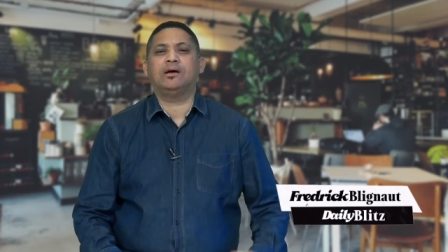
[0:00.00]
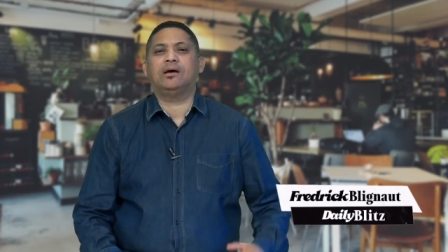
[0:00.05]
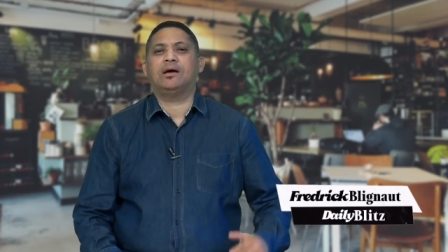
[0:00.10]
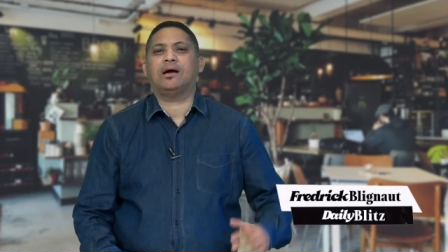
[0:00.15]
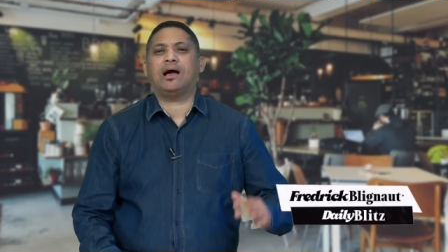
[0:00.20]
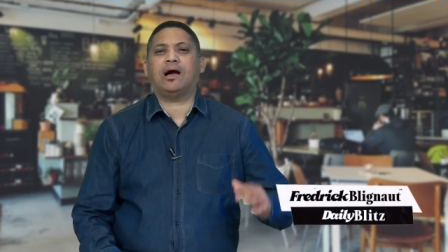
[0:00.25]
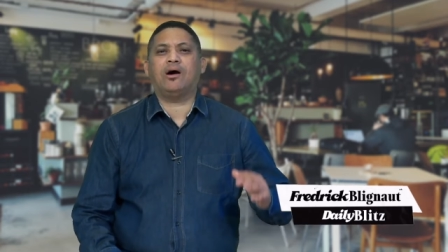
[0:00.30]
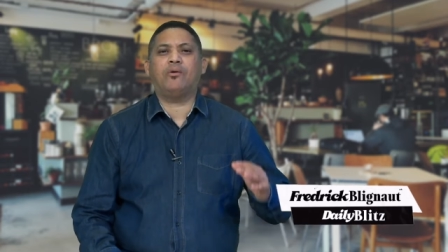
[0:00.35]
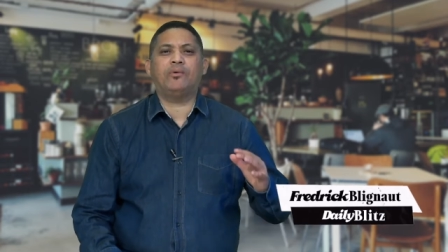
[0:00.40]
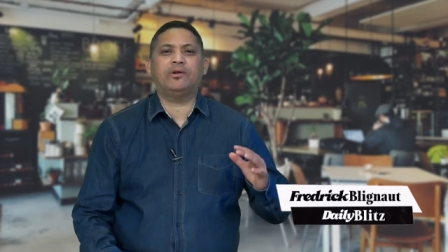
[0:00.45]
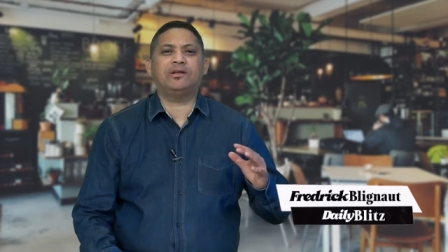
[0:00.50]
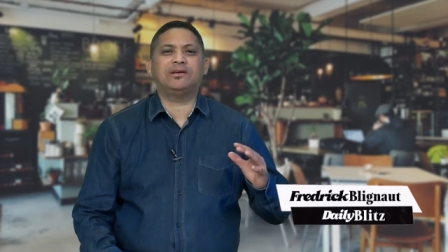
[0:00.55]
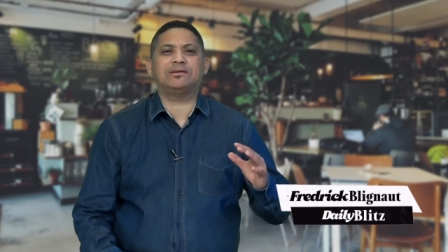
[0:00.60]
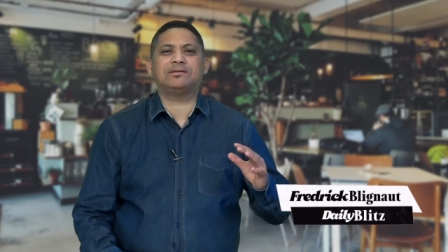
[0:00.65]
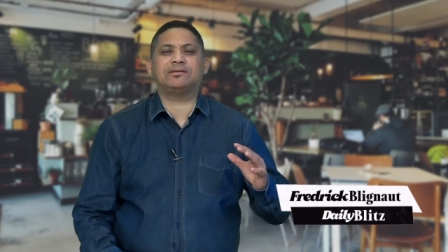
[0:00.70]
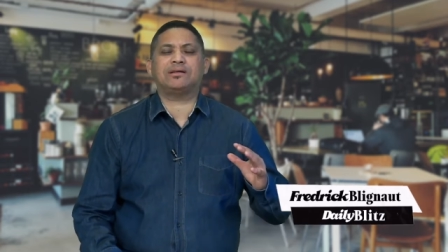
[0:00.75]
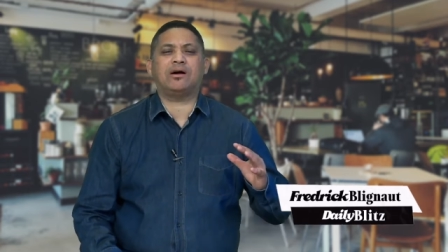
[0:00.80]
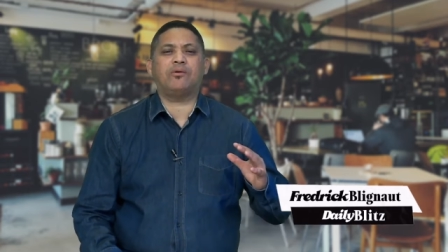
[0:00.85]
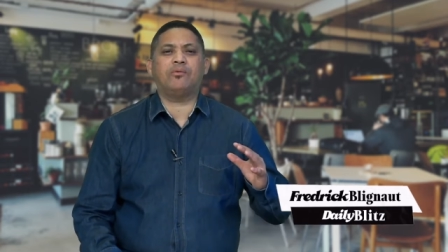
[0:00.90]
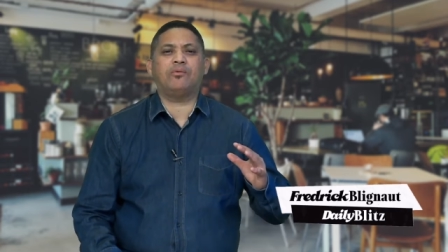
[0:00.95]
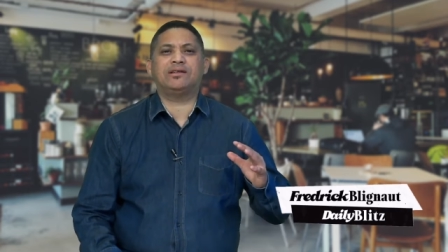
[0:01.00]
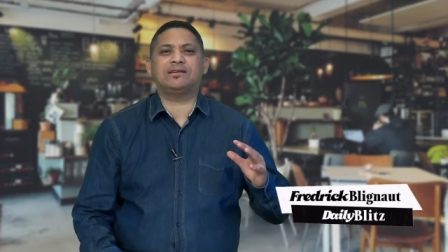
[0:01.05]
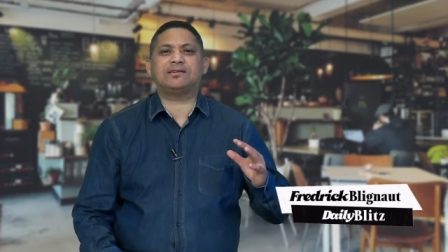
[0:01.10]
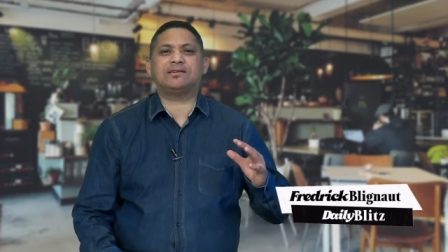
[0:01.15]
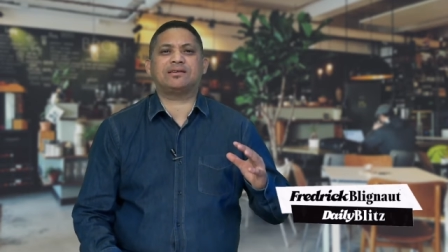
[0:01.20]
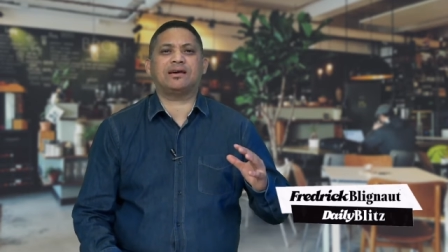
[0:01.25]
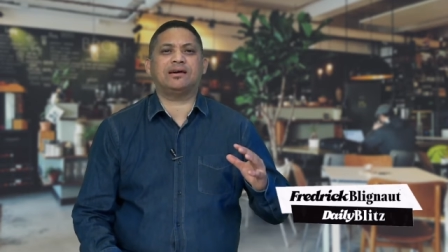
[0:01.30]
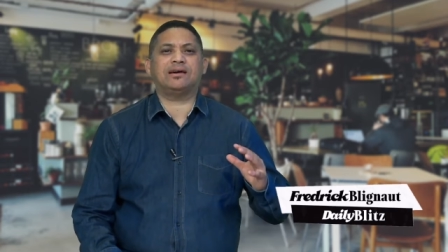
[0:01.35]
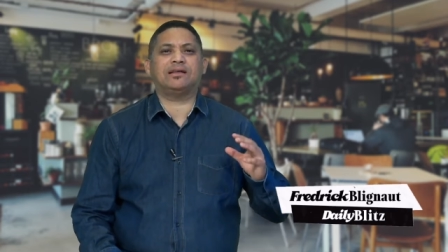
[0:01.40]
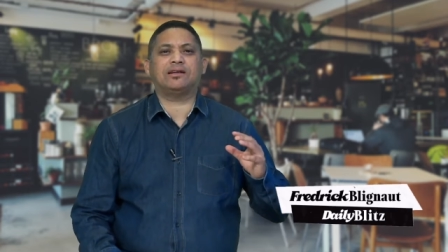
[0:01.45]
I want to I want to
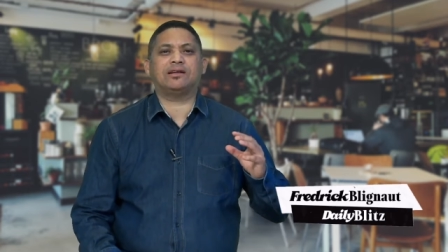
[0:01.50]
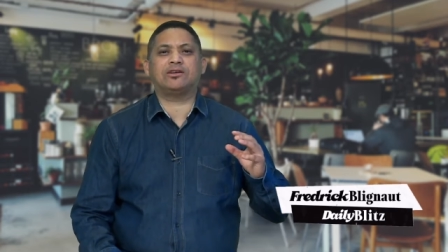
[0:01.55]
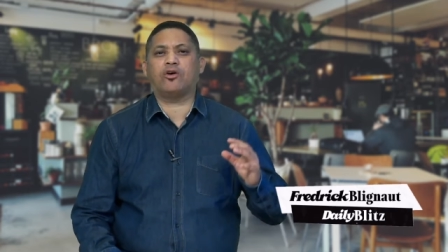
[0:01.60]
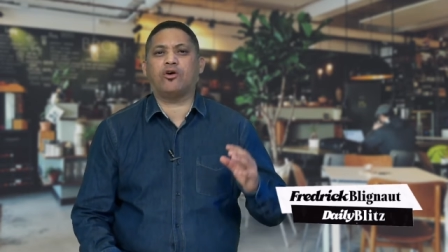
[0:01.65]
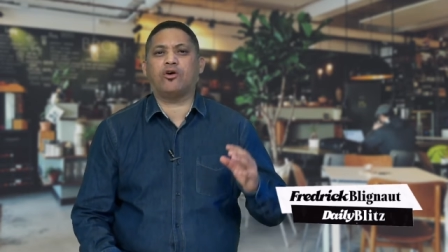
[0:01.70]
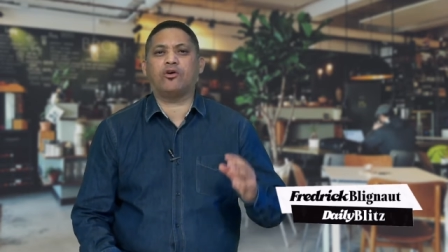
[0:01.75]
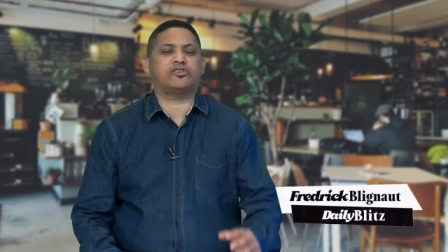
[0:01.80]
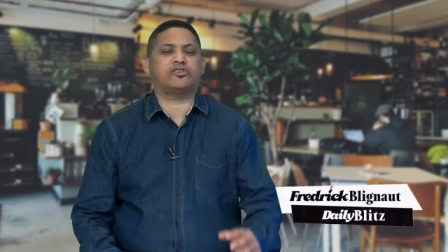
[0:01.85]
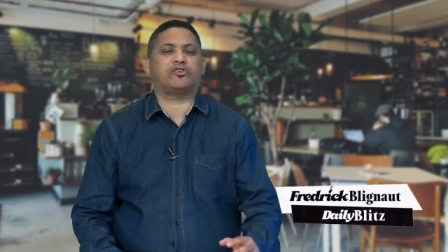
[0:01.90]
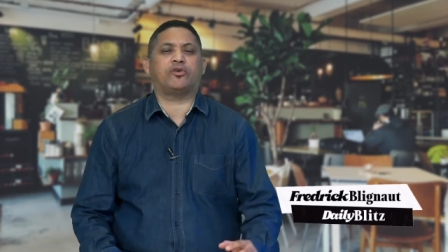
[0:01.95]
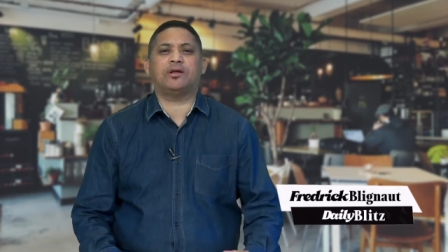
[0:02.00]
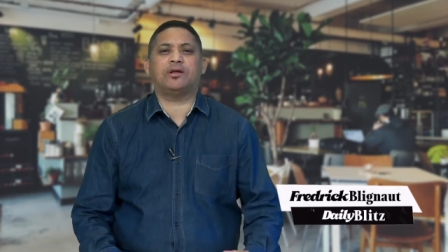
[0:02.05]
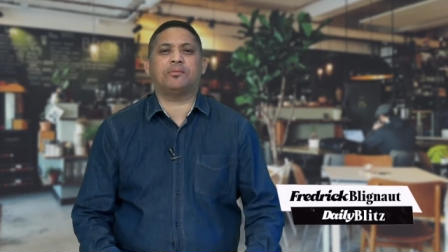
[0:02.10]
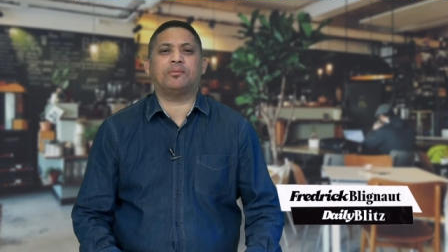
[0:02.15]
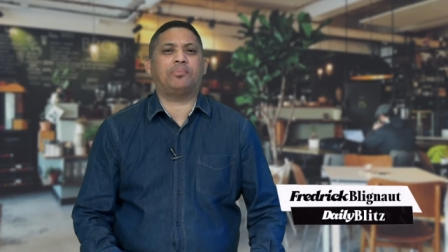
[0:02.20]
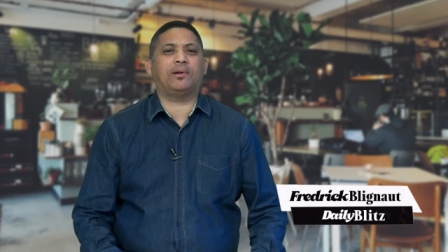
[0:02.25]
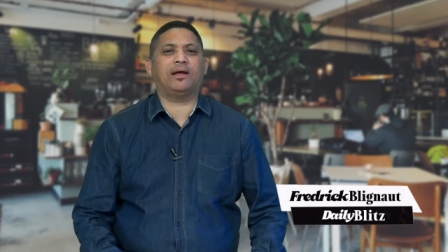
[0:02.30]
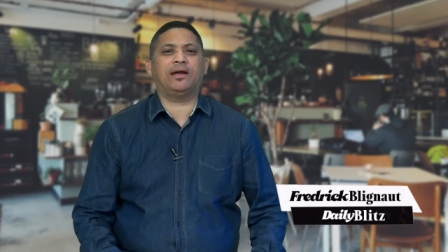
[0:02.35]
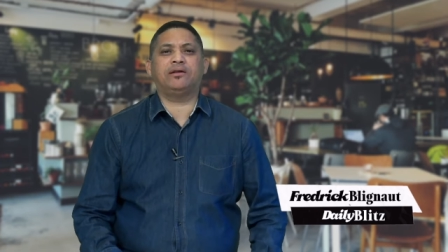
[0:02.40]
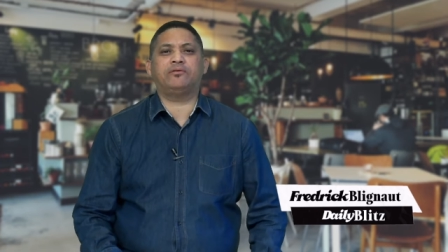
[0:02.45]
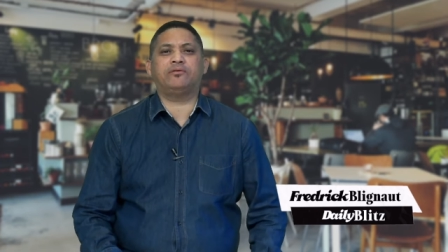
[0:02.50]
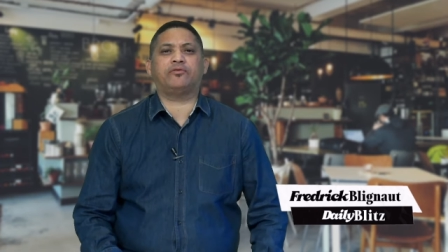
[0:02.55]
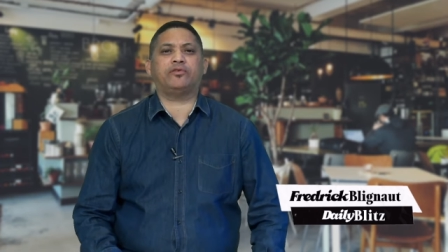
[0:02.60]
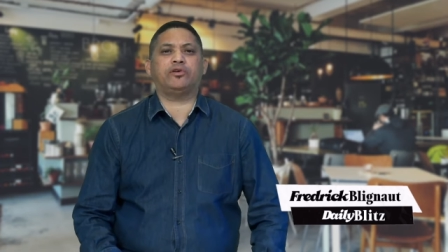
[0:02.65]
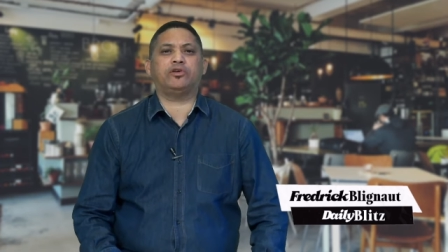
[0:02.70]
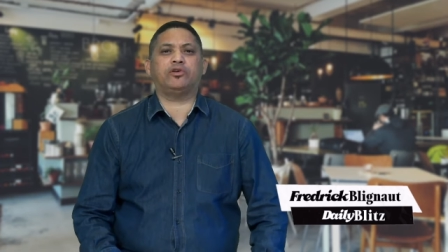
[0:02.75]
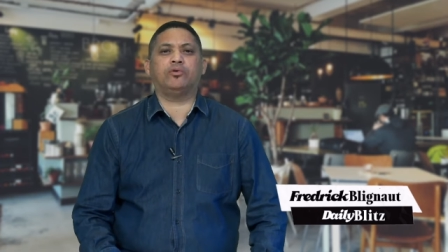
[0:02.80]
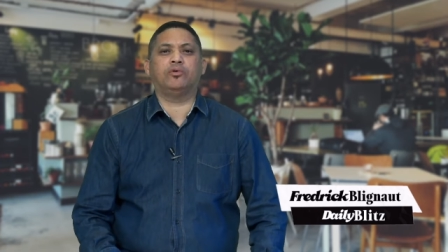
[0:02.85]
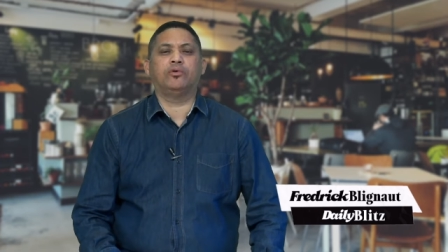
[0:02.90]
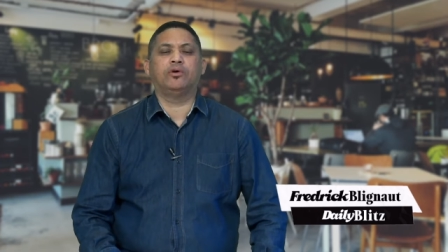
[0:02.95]
say that God has got a plan for
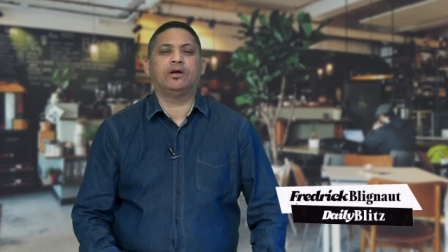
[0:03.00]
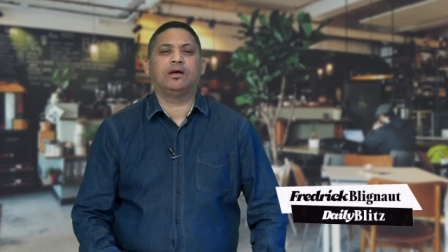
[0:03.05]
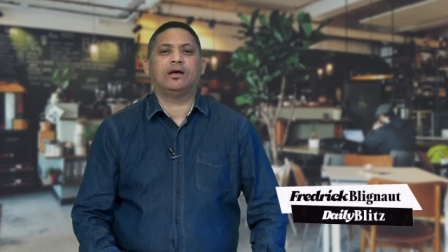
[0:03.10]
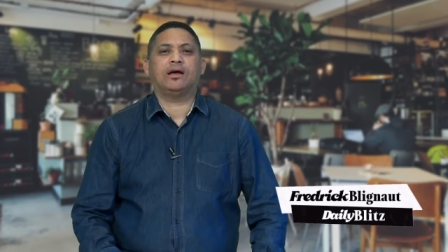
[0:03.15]
you.